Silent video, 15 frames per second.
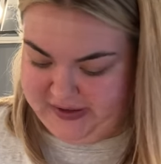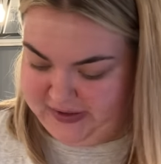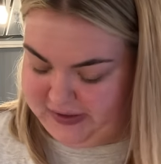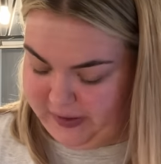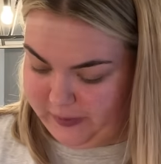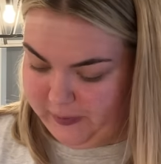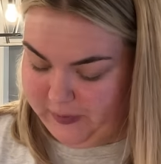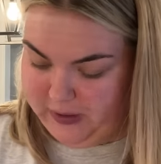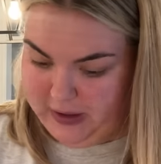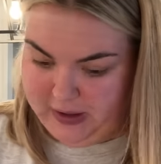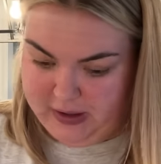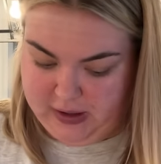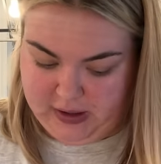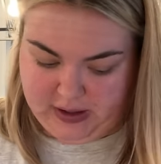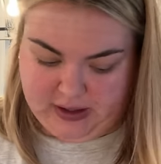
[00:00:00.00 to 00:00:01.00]
so
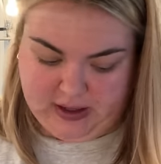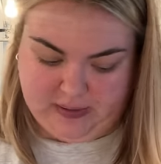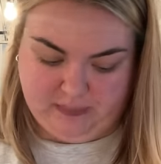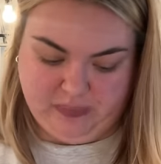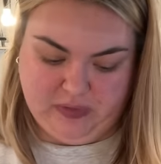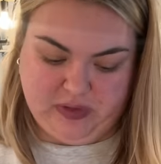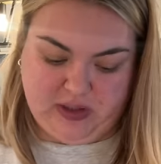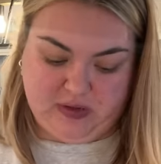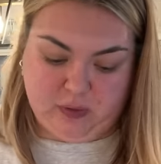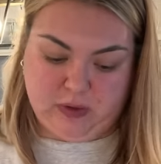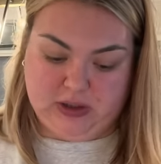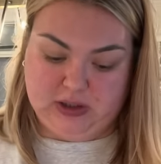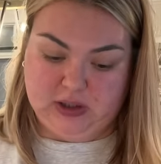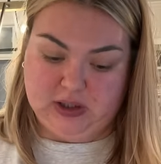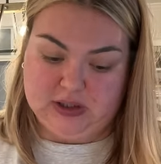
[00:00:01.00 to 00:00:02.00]
um, this
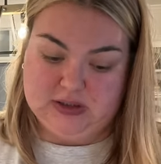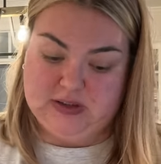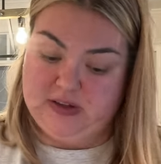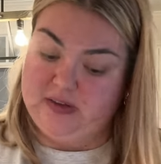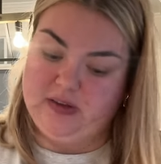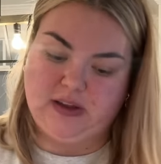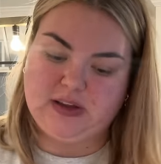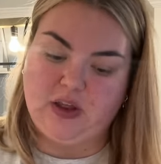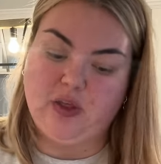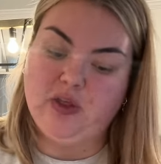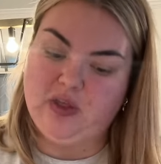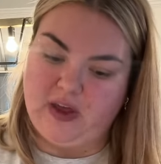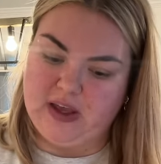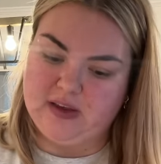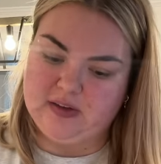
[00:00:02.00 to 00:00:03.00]
one looked, this is like the
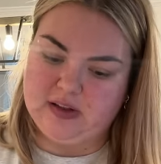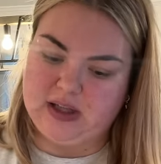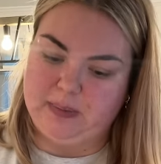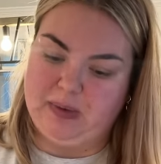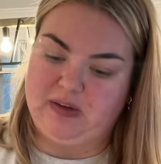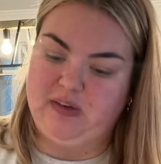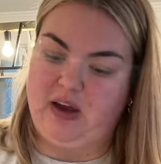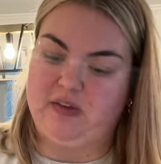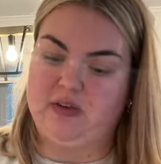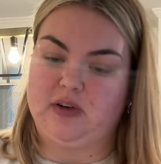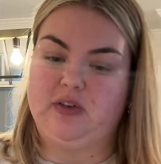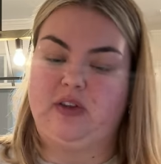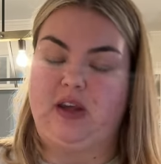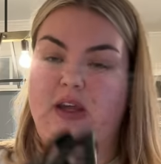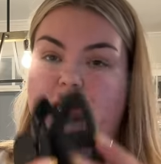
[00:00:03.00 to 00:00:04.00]
thickest clip I've ever
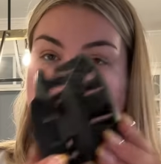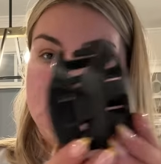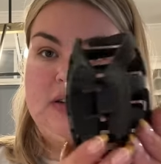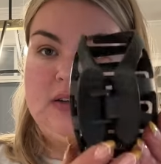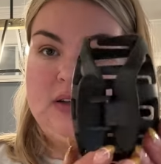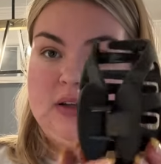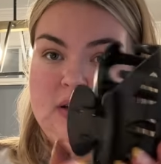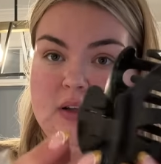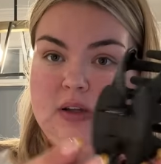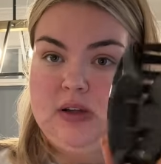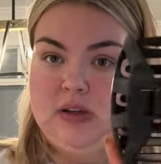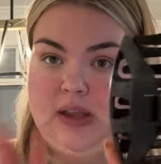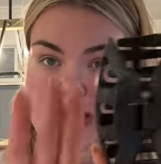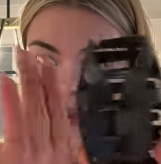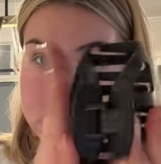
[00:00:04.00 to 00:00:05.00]
seen.
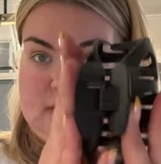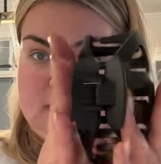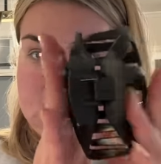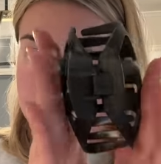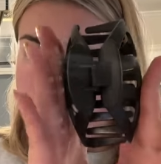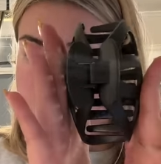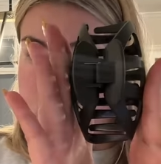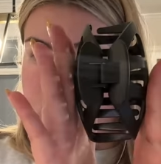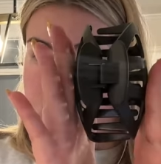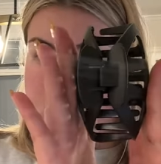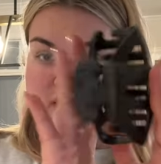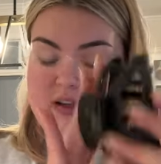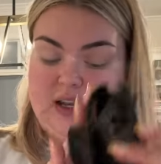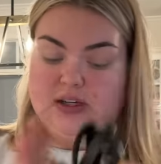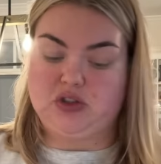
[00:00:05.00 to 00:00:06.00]
Like it's
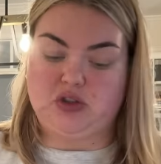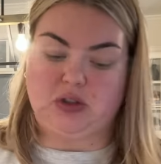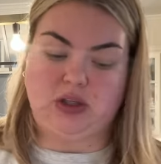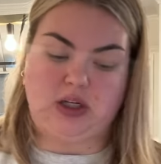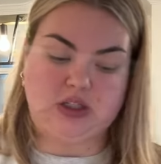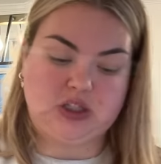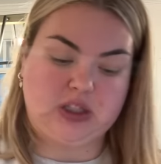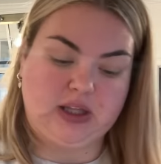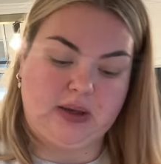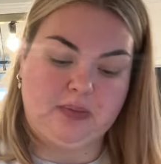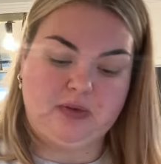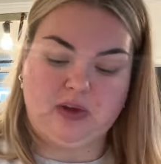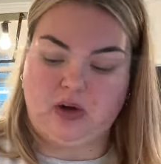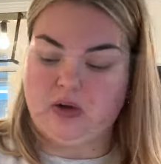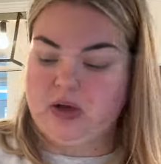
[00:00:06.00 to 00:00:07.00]
an extra large clip.
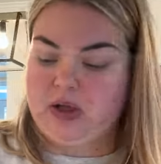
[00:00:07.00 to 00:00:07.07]
So